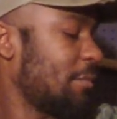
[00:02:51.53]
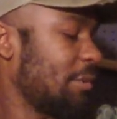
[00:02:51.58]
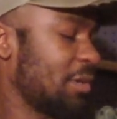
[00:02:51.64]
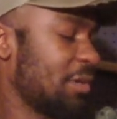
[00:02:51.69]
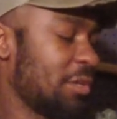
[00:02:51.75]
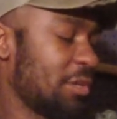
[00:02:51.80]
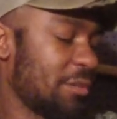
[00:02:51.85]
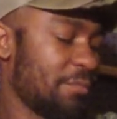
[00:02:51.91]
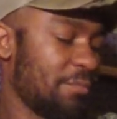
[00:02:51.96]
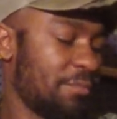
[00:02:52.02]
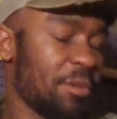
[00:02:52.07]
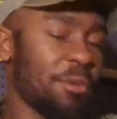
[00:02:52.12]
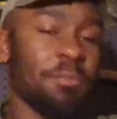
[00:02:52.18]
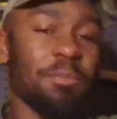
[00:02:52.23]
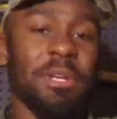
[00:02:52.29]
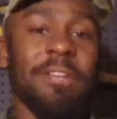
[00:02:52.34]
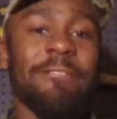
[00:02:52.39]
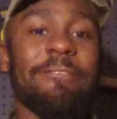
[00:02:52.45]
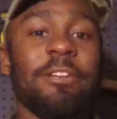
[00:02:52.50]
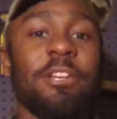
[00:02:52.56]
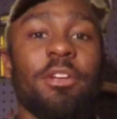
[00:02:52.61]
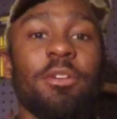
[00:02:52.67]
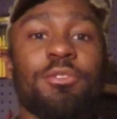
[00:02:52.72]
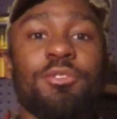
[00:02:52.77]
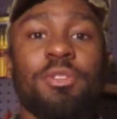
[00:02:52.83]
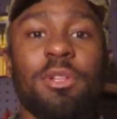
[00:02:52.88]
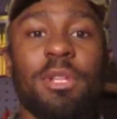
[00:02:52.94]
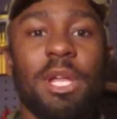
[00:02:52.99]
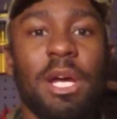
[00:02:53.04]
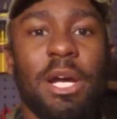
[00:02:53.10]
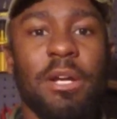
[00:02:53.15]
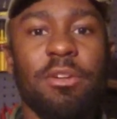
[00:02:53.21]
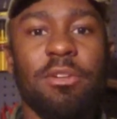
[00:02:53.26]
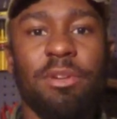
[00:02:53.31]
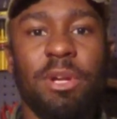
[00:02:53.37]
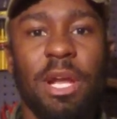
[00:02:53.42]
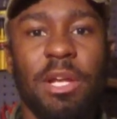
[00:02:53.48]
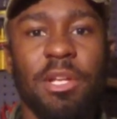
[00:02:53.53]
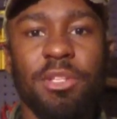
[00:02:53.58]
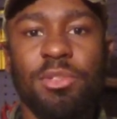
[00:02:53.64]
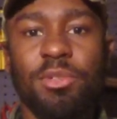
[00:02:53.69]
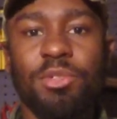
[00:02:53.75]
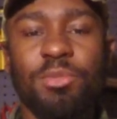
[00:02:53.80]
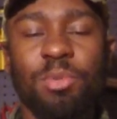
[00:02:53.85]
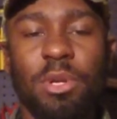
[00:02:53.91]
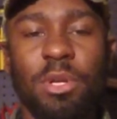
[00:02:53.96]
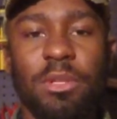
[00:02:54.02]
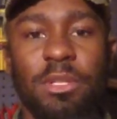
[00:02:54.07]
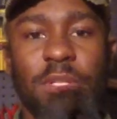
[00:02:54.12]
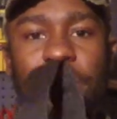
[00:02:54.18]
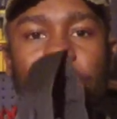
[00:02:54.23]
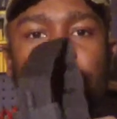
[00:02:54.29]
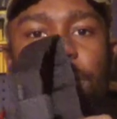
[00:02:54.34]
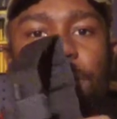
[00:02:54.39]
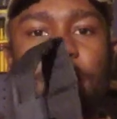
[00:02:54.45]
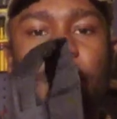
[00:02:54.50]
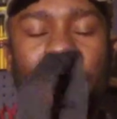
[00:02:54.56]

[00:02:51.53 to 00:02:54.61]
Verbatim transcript: But uh, there are many videos online on how to use one of these.